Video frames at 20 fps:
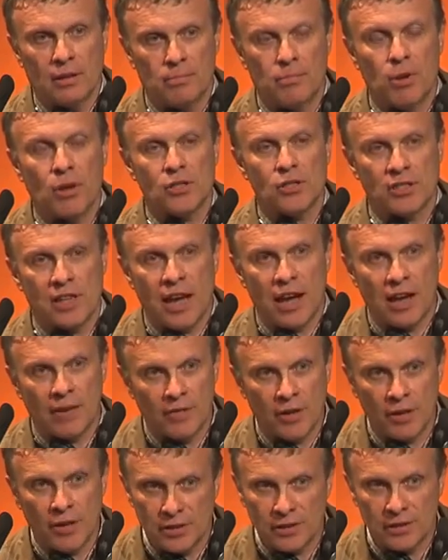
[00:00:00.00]

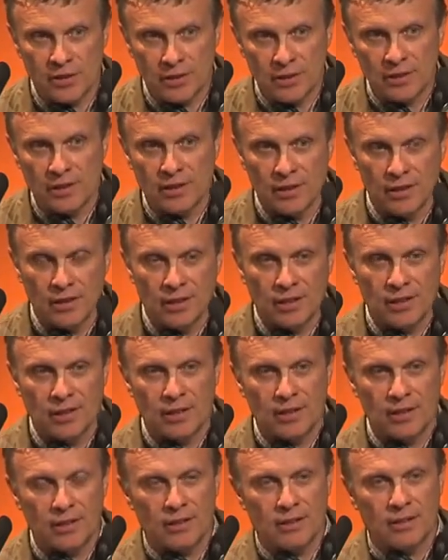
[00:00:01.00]
post-harvest
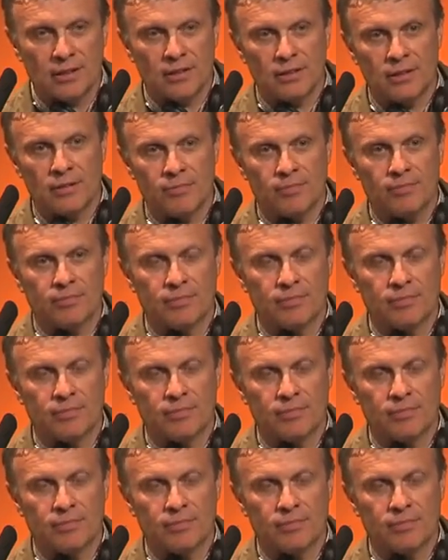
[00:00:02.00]
and